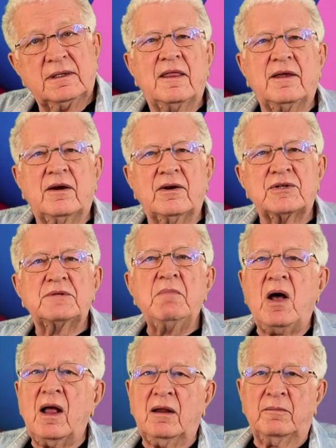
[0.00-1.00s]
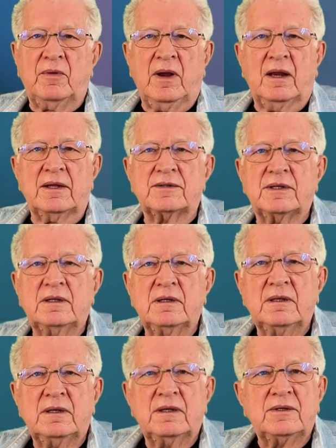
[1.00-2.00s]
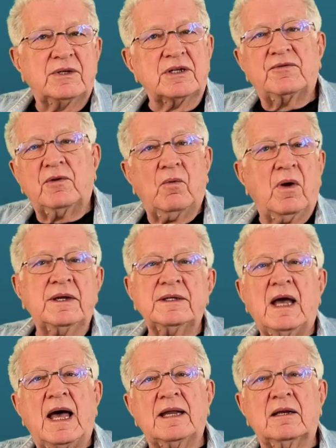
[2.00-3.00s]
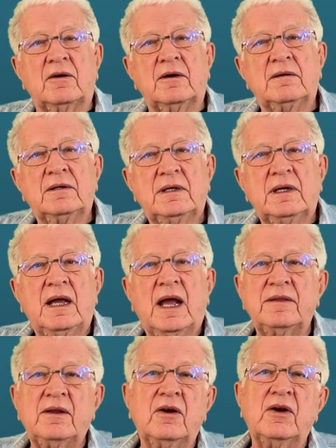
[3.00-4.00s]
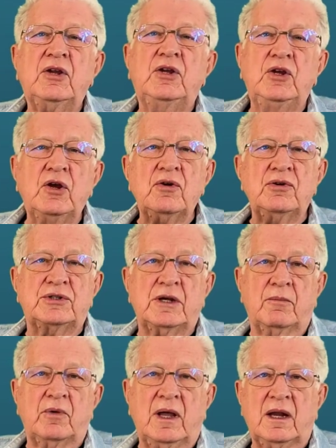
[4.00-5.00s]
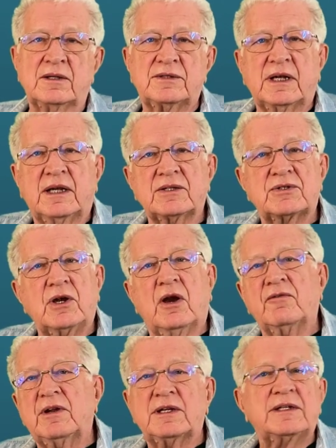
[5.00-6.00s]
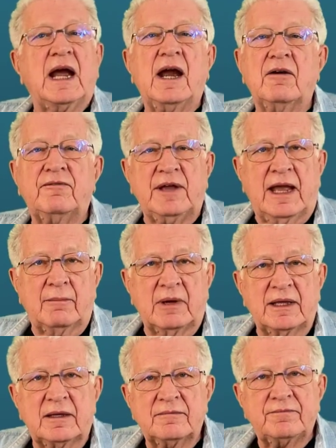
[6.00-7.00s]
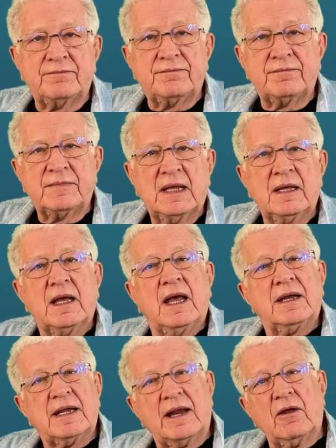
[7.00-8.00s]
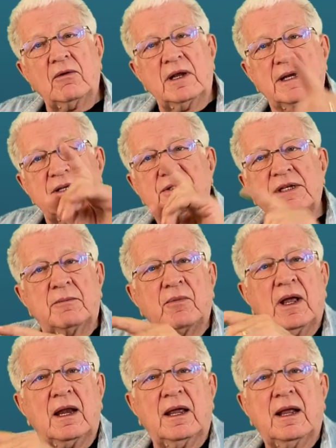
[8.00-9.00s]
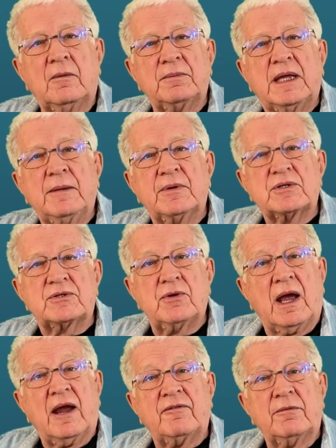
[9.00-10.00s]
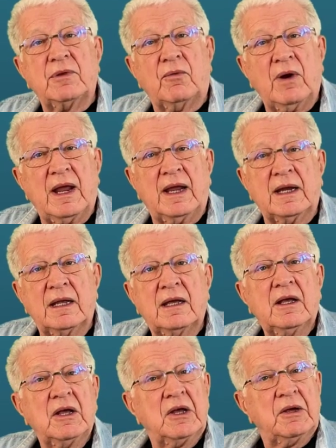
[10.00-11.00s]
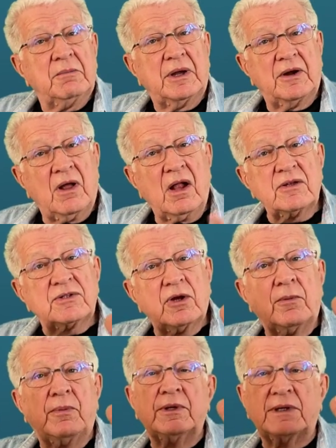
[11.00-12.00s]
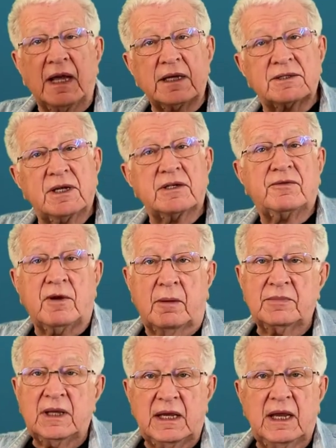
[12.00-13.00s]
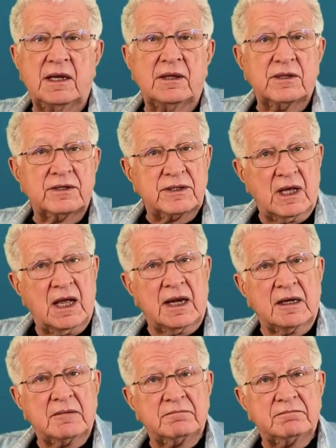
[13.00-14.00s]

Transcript: There are small umbrellas, just for one toddler. And there are huge umbrellas that can serve an entire family. Not only does the umbrella help keep us dry from the rain, but it also protects us from the heat of the sun.